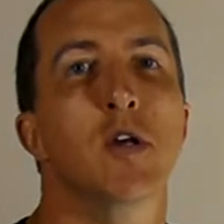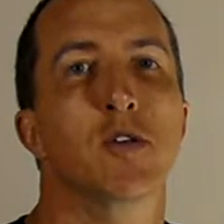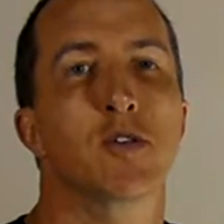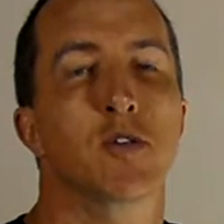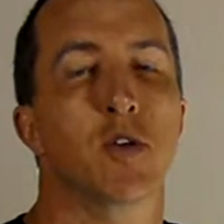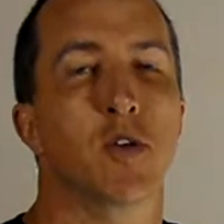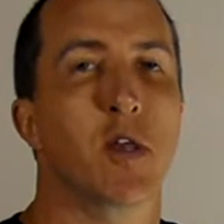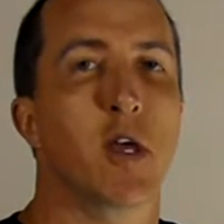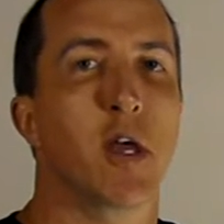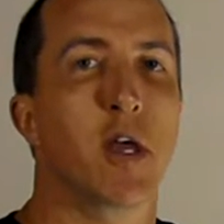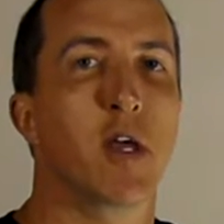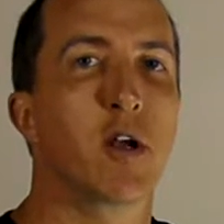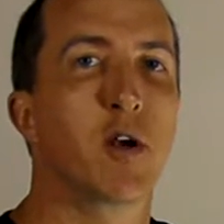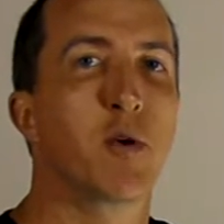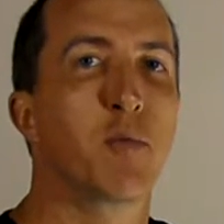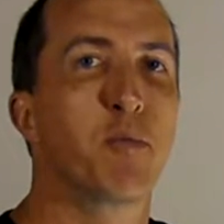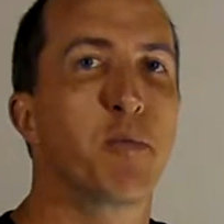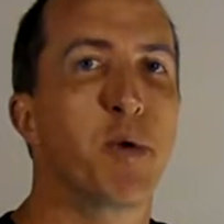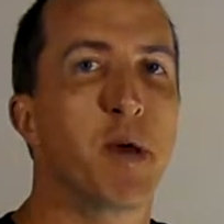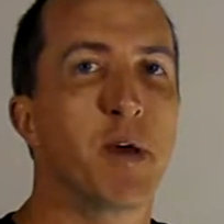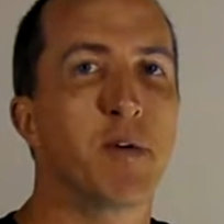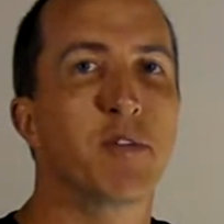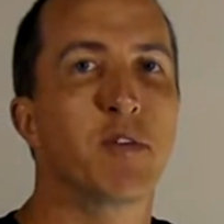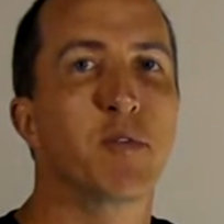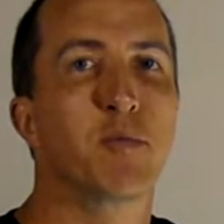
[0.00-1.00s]
So the inner
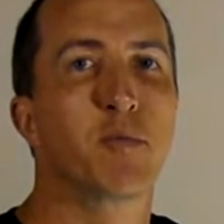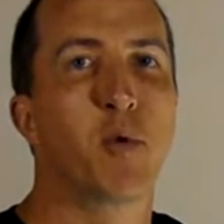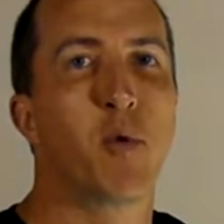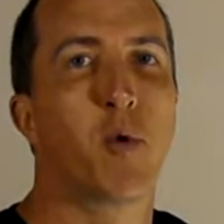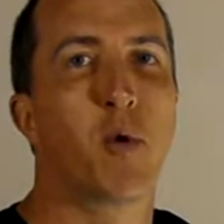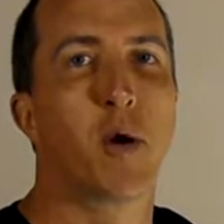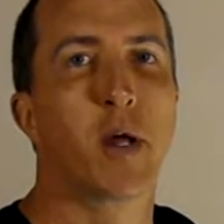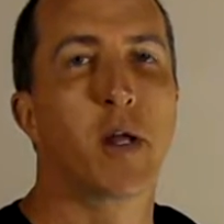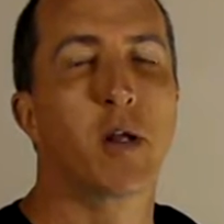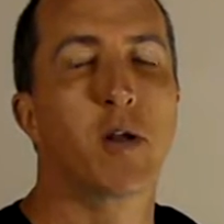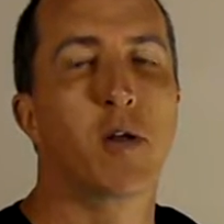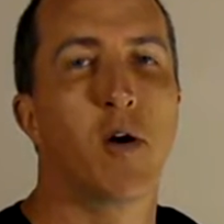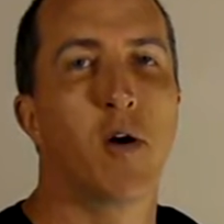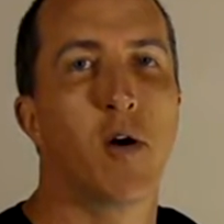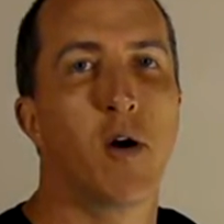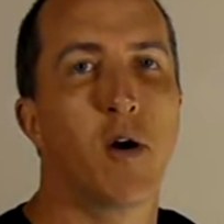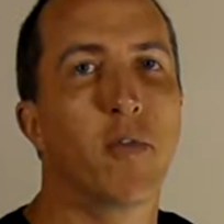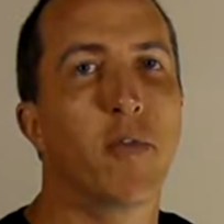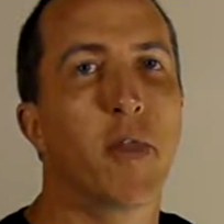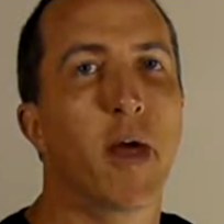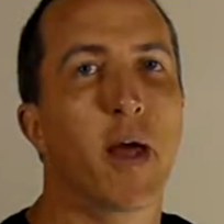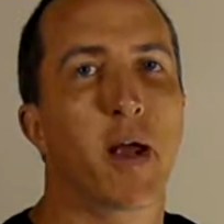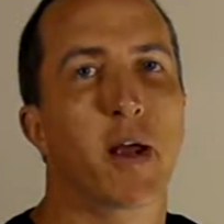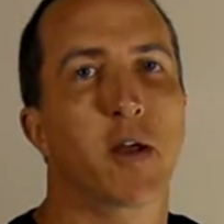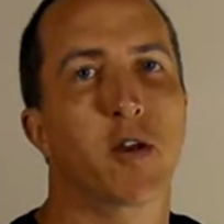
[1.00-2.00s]
pivot point
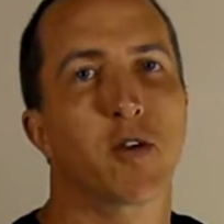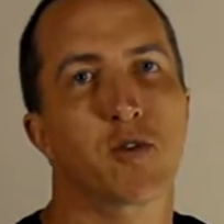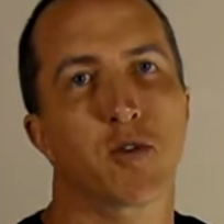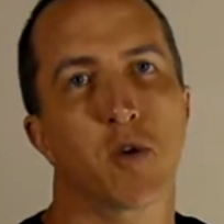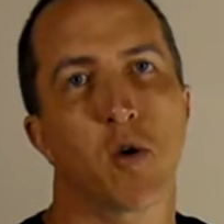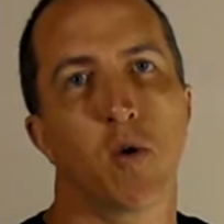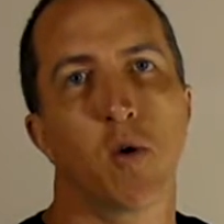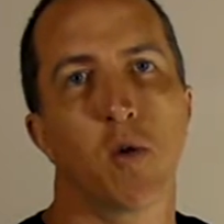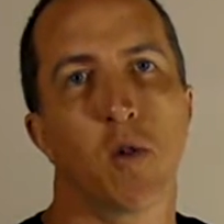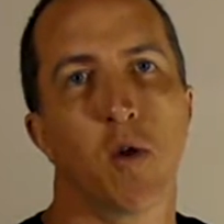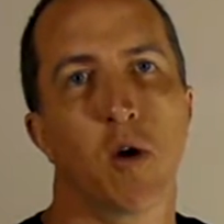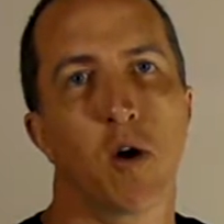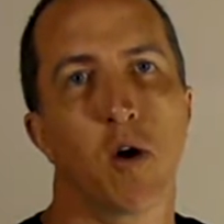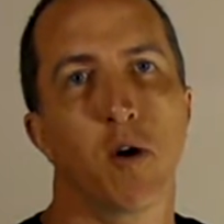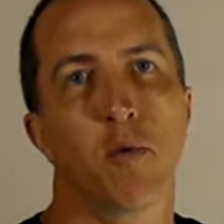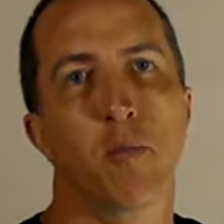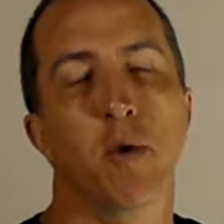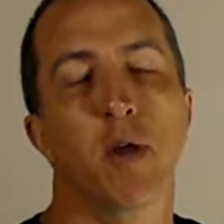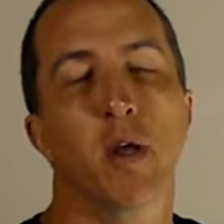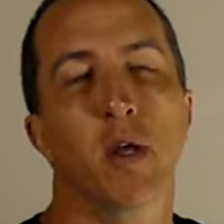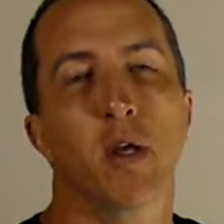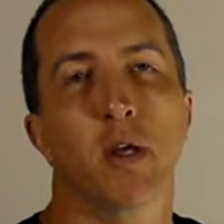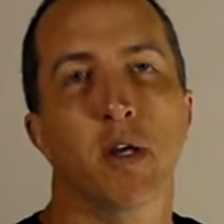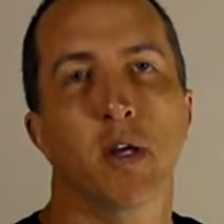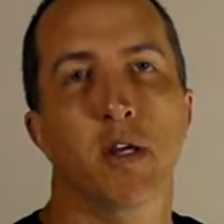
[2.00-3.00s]
on that control
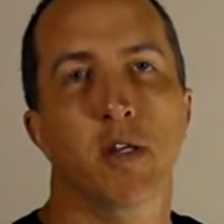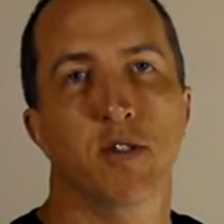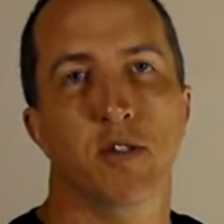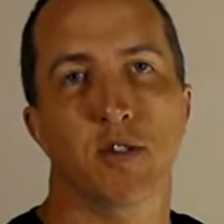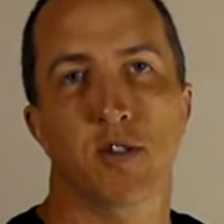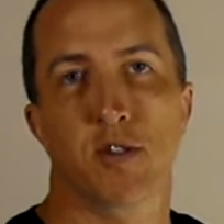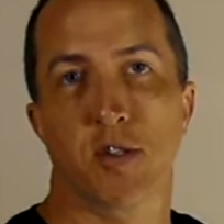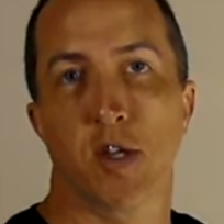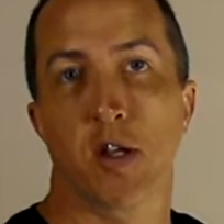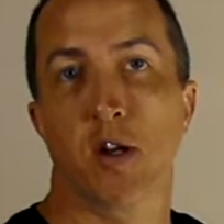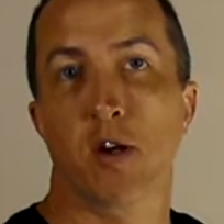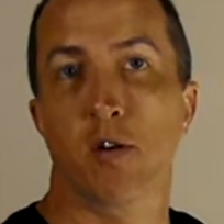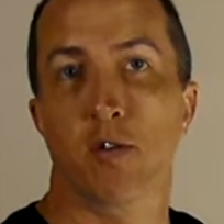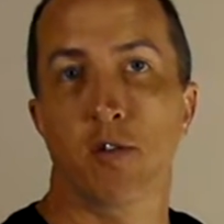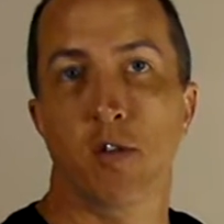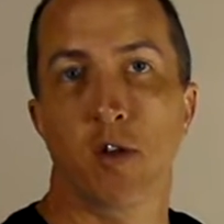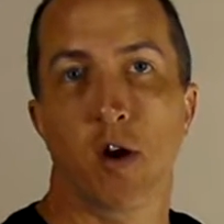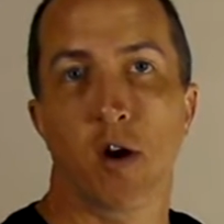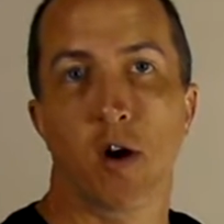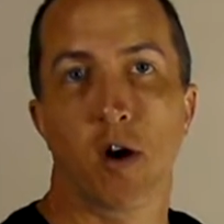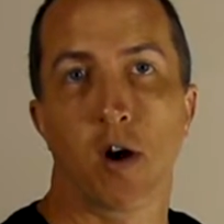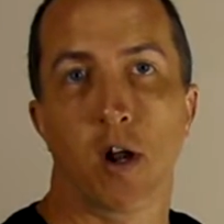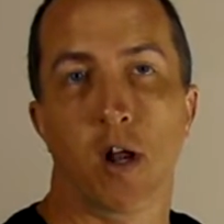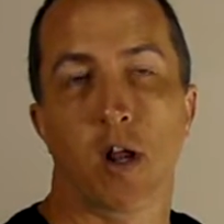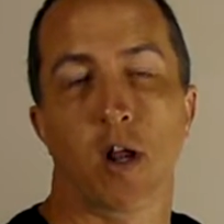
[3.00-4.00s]
arm is the center of
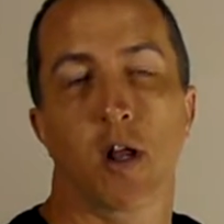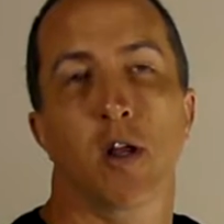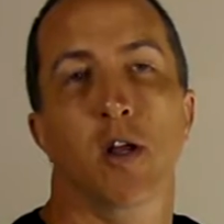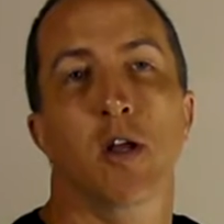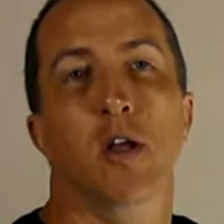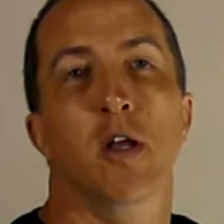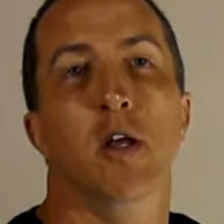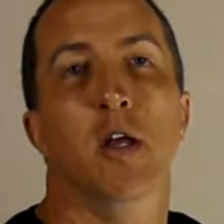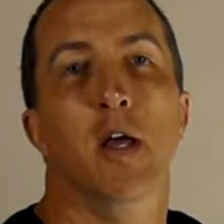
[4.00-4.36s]
the arc,